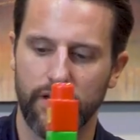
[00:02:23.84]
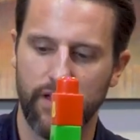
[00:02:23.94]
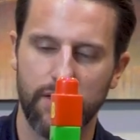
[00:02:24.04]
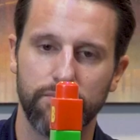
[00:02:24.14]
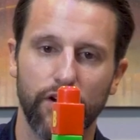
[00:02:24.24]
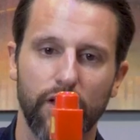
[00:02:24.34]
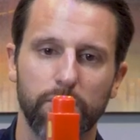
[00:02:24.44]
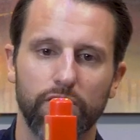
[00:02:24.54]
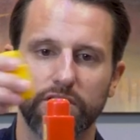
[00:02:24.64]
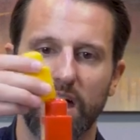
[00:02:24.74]
and build up
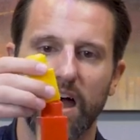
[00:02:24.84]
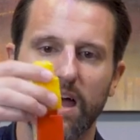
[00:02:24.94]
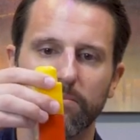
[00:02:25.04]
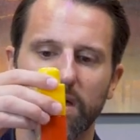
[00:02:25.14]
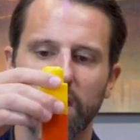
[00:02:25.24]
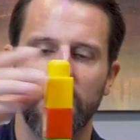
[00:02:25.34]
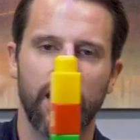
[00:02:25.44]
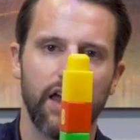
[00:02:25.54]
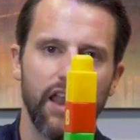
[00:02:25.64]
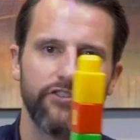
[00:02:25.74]
over time.
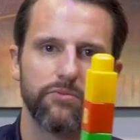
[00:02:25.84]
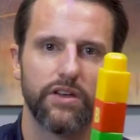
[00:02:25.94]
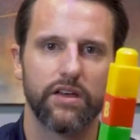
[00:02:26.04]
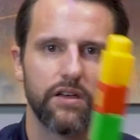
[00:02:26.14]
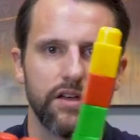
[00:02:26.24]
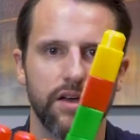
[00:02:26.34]
Inevitably,